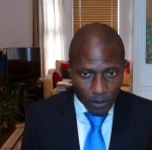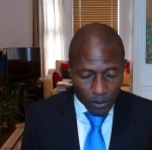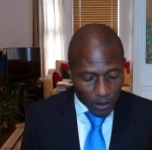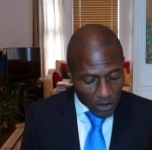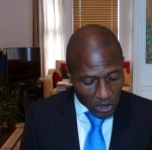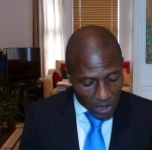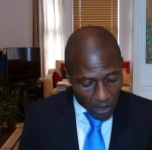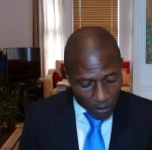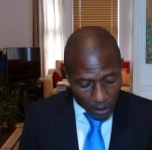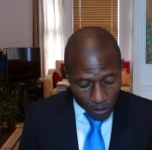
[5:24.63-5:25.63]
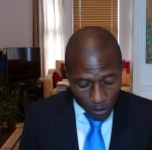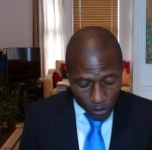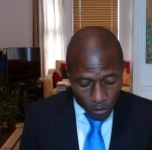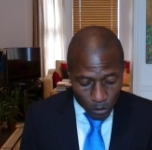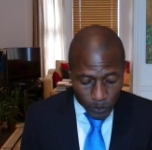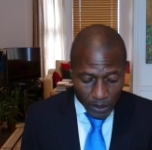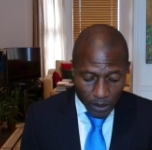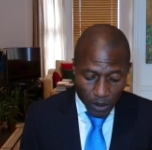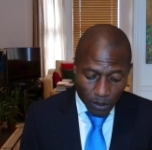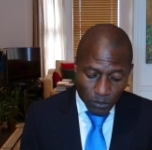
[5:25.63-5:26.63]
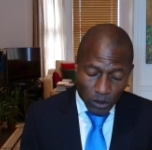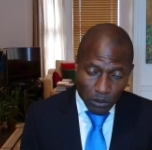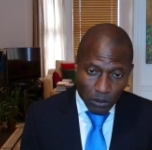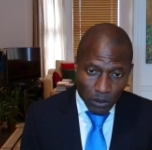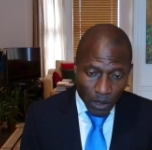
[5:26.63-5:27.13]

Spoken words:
This is the only conclusion we can come to,